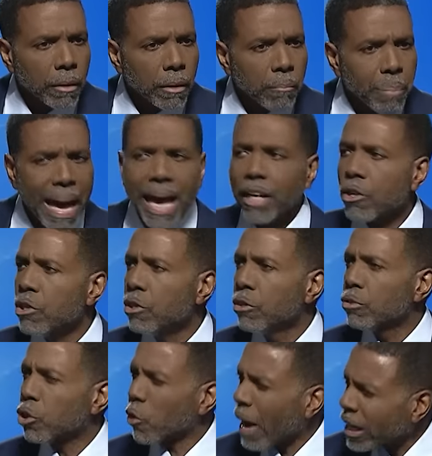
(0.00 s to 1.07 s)
Bad
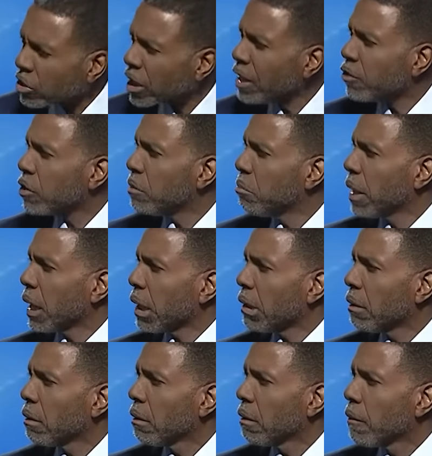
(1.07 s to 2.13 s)
news, Christ lives in me.
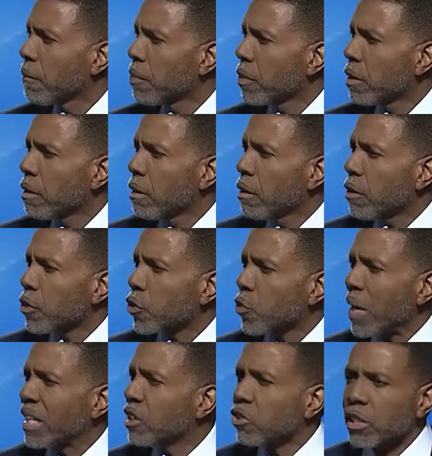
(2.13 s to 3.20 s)

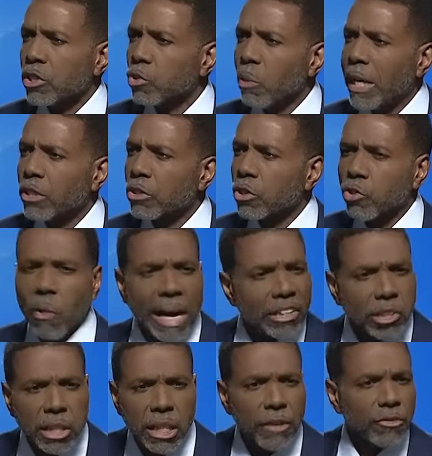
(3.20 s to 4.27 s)
Threatening situations,
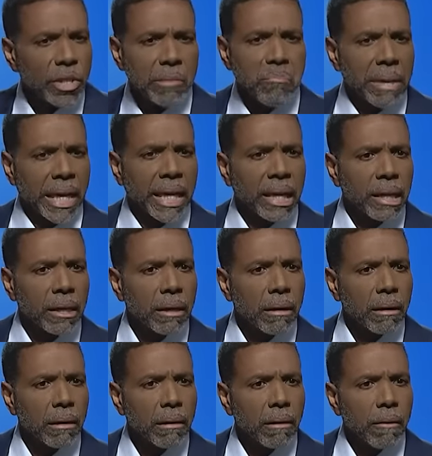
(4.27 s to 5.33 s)
Christ lives in me.
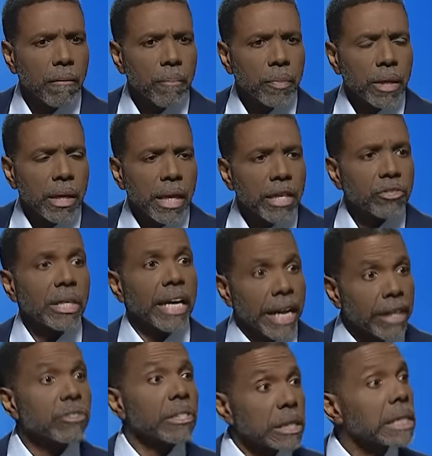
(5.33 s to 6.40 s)
He said,
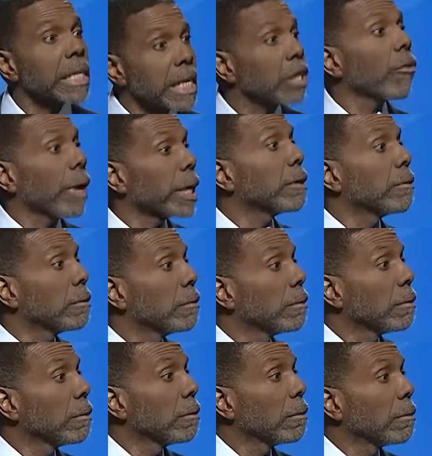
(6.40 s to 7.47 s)
here's the secret.
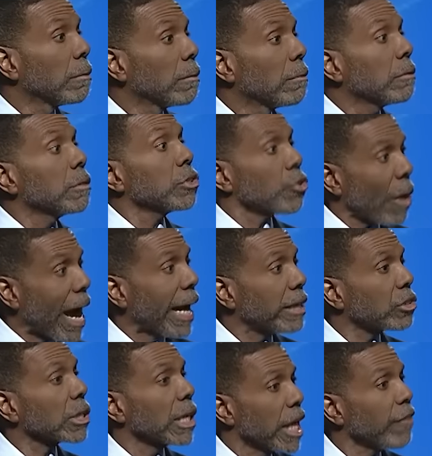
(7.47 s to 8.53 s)

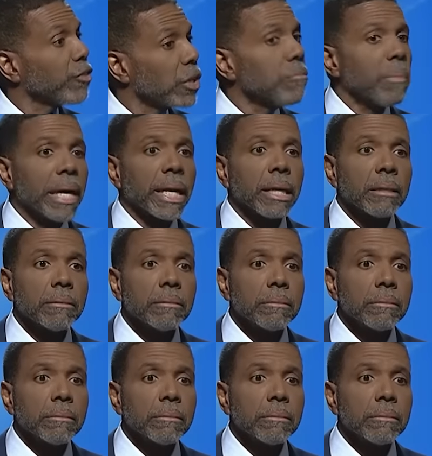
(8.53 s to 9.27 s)
Christ lives in me.